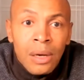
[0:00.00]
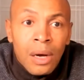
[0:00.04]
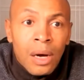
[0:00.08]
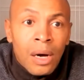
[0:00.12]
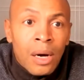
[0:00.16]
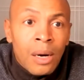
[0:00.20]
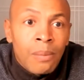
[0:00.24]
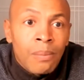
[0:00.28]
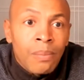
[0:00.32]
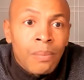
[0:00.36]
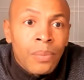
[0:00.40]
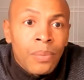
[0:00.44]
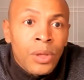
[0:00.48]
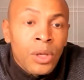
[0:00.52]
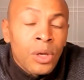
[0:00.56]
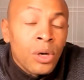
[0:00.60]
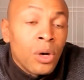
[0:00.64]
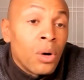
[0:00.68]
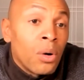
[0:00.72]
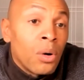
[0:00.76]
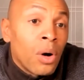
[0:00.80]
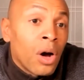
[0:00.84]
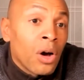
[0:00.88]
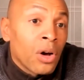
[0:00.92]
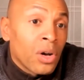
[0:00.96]

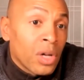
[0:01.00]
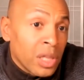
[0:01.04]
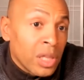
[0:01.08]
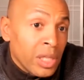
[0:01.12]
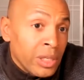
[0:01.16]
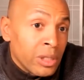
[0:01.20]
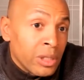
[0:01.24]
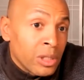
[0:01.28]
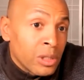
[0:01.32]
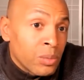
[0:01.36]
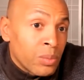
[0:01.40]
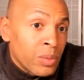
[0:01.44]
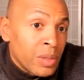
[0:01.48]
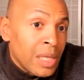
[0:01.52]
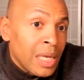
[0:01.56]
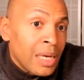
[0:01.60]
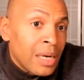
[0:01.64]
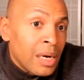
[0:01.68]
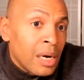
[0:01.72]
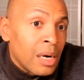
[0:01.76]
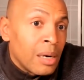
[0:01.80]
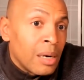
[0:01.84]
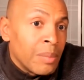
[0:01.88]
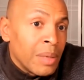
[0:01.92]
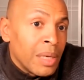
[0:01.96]
Our cleaners, when they
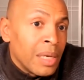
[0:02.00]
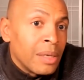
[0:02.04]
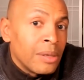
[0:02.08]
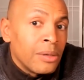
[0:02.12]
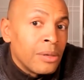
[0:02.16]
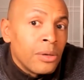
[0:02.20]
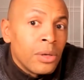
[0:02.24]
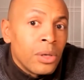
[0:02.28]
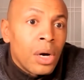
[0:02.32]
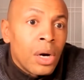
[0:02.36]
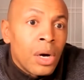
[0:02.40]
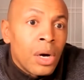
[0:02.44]
come in,